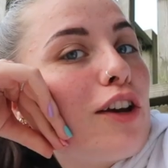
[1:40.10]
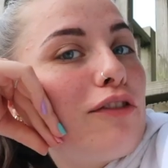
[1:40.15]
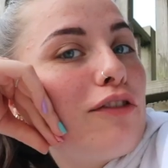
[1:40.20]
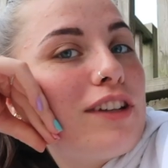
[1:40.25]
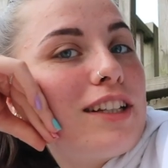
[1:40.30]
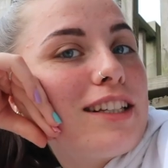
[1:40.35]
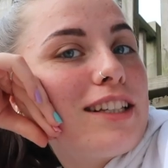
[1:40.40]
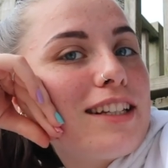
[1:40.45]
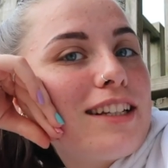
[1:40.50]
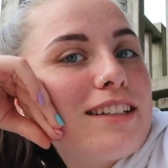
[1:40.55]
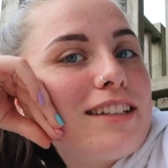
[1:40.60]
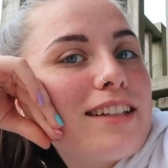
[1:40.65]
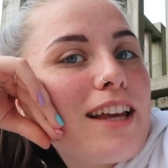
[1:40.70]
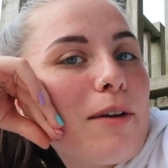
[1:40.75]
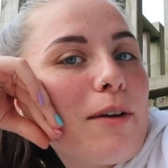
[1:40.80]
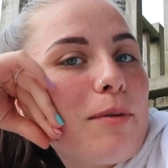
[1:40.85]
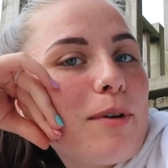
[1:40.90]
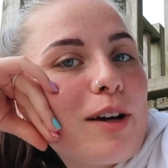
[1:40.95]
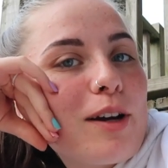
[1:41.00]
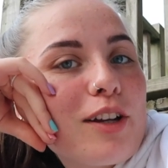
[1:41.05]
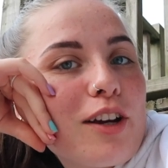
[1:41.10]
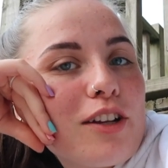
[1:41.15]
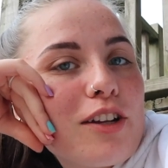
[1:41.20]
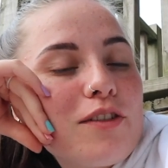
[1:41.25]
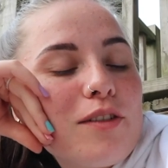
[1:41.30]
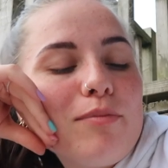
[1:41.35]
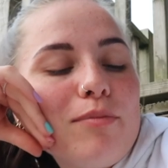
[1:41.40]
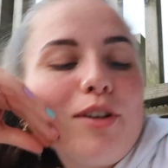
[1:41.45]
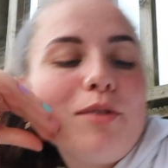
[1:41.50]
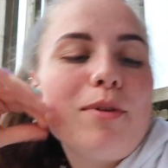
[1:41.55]
So for dinner today, we were going to go
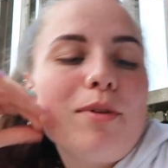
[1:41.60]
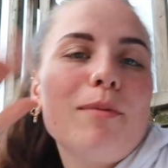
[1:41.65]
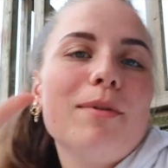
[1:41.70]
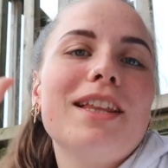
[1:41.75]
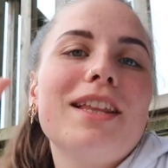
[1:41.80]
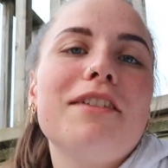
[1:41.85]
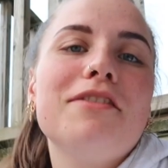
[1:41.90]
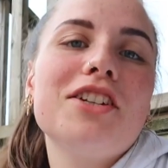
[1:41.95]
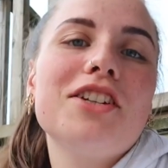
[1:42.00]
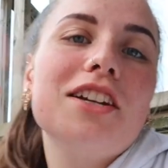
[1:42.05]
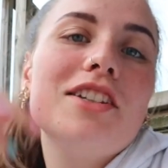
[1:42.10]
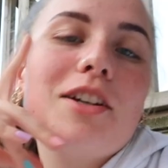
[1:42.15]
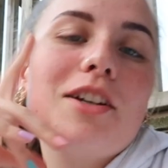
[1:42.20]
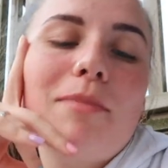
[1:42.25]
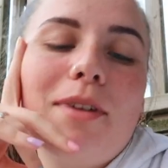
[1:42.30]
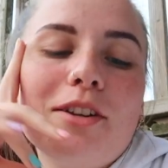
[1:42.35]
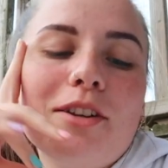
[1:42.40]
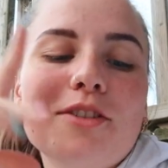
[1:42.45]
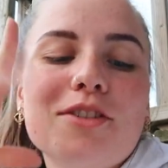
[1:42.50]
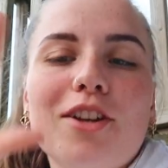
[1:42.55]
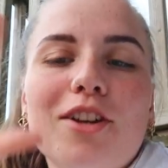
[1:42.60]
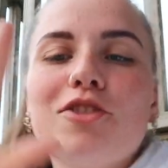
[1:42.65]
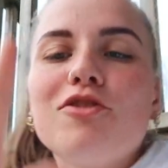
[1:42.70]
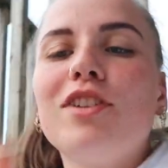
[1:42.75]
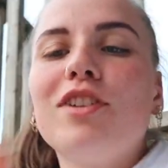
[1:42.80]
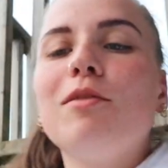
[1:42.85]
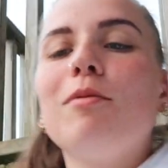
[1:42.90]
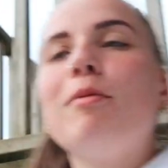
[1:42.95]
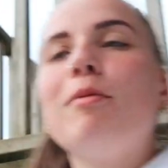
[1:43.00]
to a blue bar, but they've changed their menu, so it's really